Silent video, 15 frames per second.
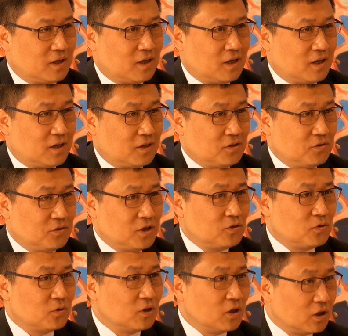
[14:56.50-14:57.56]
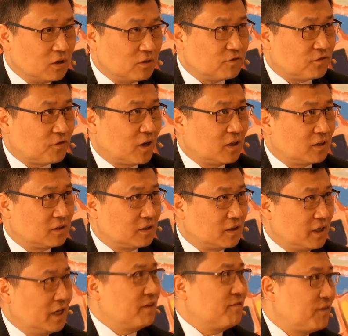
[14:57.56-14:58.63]
uh, you need to learn from
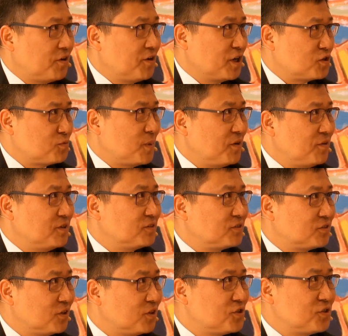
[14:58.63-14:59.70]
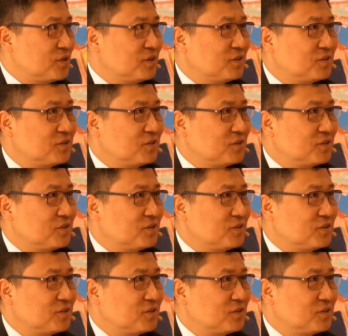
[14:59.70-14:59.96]
the very experienced surgeon.